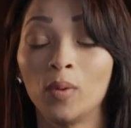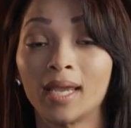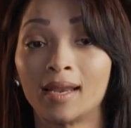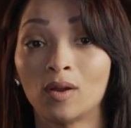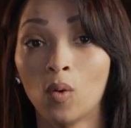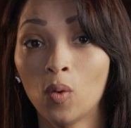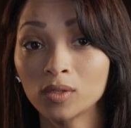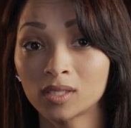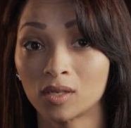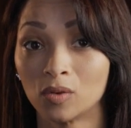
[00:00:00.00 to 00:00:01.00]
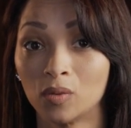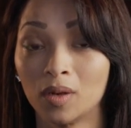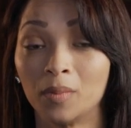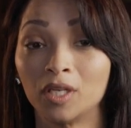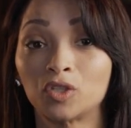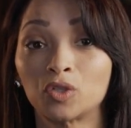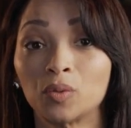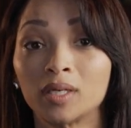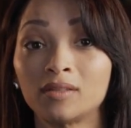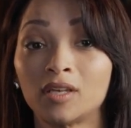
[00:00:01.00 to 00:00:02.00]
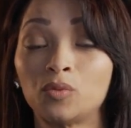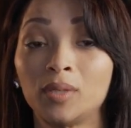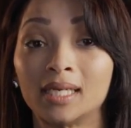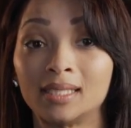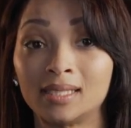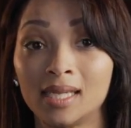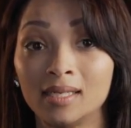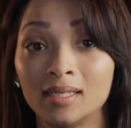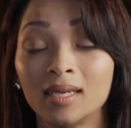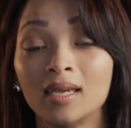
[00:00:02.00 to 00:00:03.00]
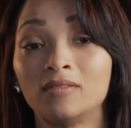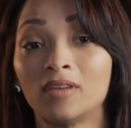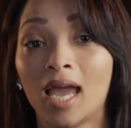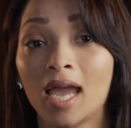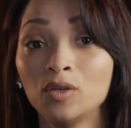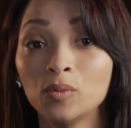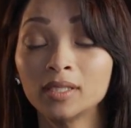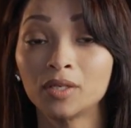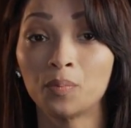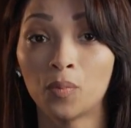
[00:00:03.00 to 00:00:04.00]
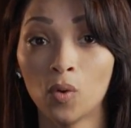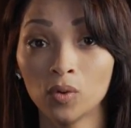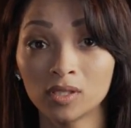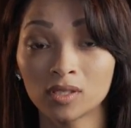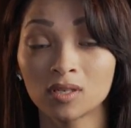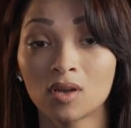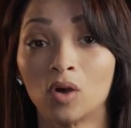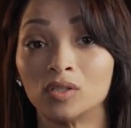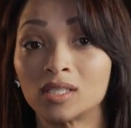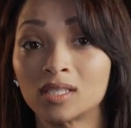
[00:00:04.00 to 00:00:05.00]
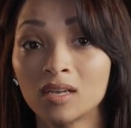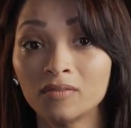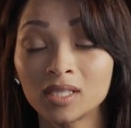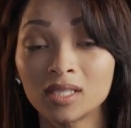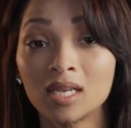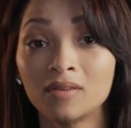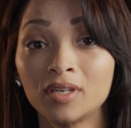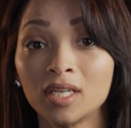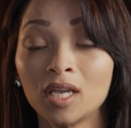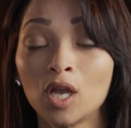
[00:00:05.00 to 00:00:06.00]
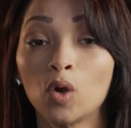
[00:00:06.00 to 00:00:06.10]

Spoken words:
We can also make sure that we attend the annual reports on service delivery,